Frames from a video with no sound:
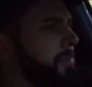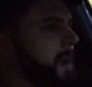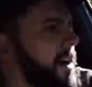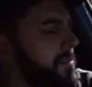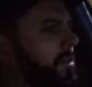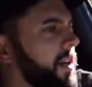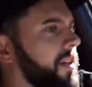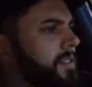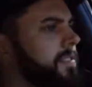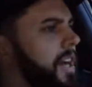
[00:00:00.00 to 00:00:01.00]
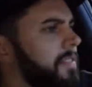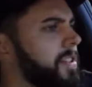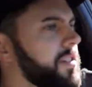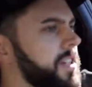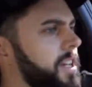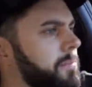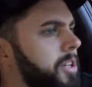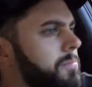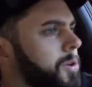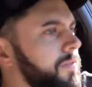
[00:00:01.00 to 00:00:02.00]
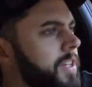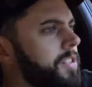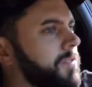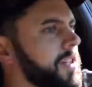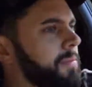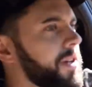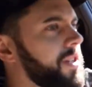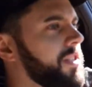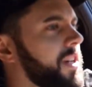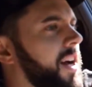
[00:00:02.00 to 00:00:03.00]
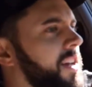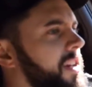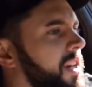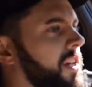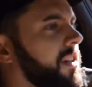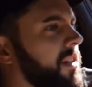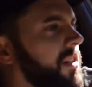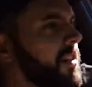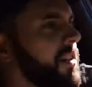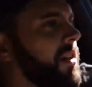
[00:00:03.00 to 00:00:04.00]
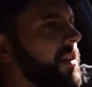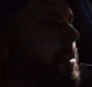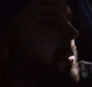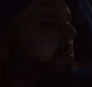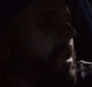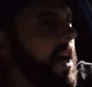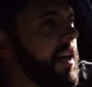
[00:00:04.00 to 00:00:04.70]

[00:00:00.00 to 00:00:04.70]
about, but obviously I'm going to move this right to my GTI when I